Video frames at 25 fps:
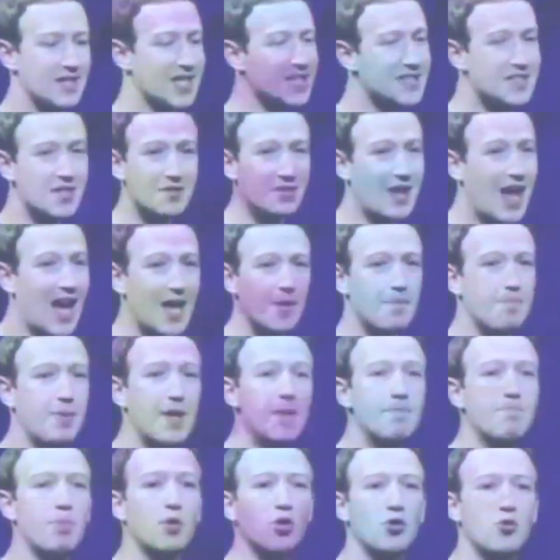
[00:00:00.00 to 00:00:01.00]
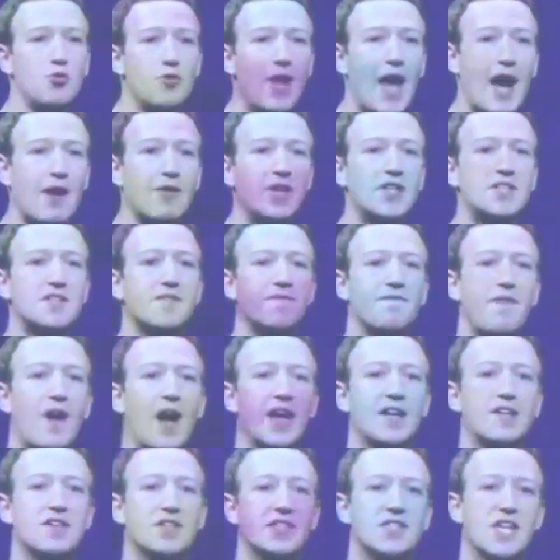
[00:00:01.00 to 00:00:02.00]
So that's a lot of people who now need to
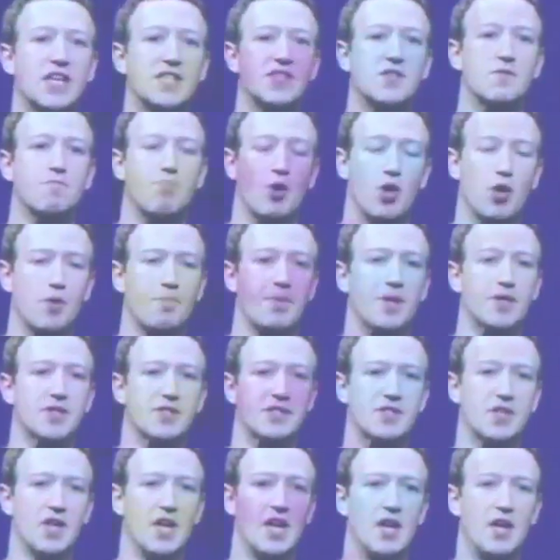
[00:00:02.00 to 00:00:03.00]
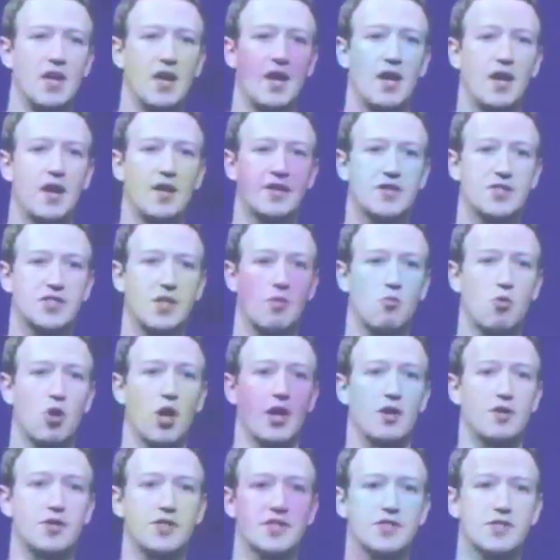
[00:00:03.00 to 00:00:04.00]
find a sense of purpose
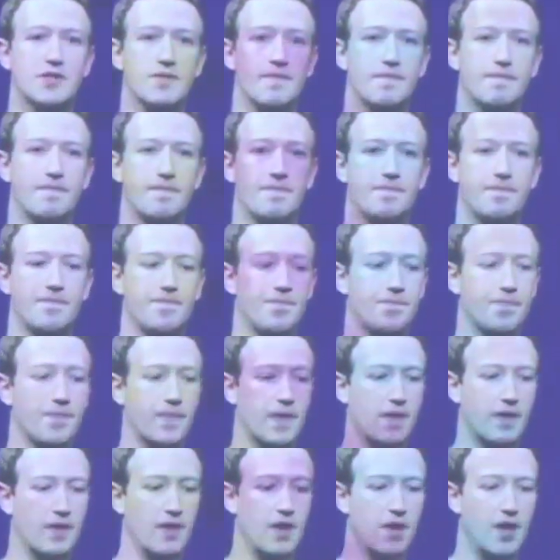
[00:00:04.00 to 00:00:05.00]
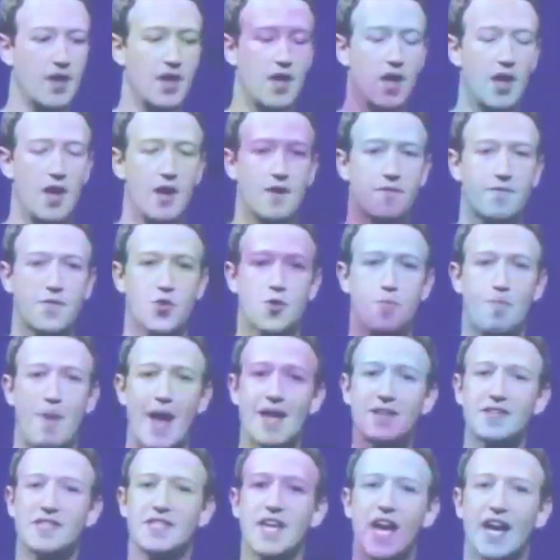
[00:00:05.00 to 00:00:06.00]
somewhere else. For the
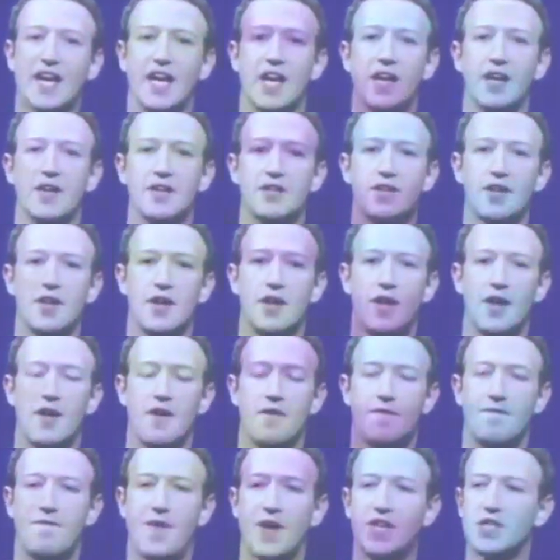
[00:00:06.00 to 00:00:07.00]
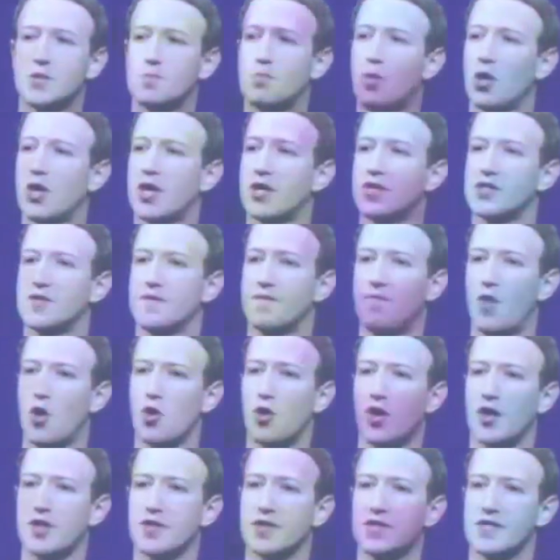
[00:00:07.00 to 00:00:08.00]
past decade, Facebook has
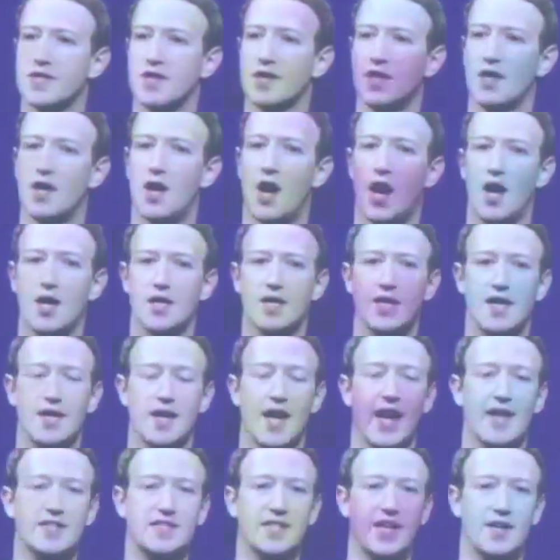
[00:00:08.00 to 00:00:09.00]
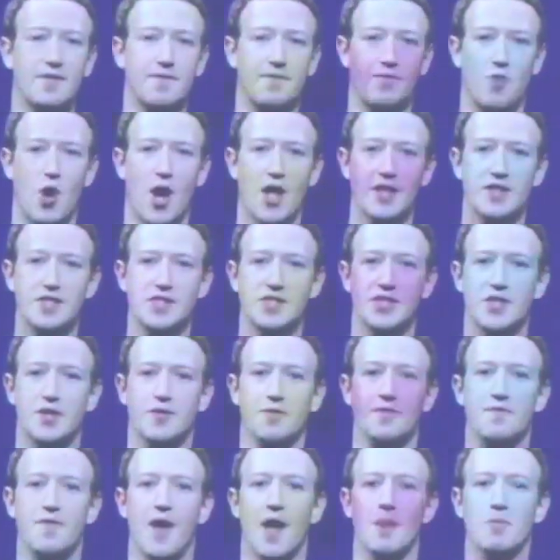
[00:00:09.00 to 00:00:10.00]
focused on connecting friends
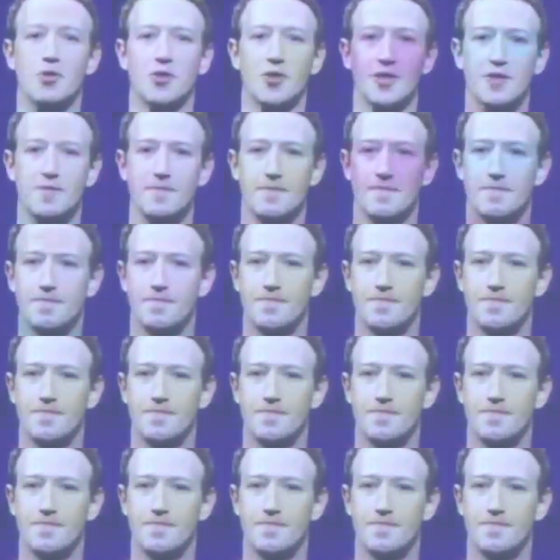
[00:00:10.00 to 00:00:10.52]
and family.